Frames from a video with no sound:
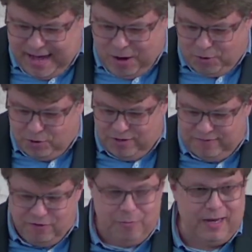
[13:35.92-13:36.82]
How could
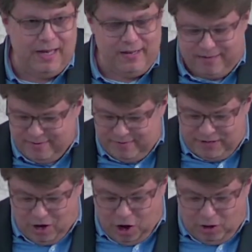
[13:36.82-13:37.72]
a woman
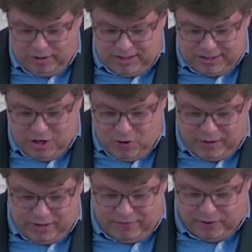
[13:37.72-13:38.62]
with all this
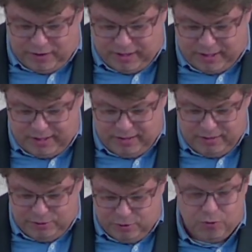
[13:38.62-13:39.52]
going for her
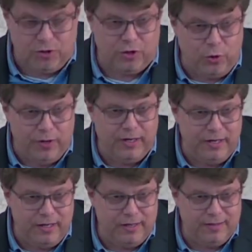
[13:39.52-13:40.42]
to
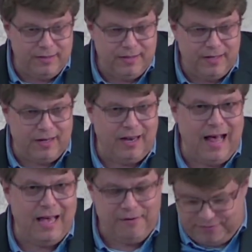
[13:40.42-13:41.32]
ruin her
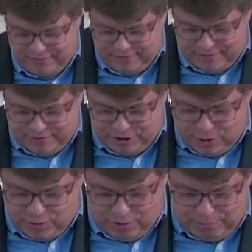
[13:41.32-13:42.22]
life
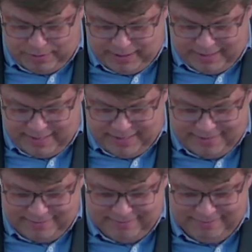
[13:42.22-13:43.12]
so completely?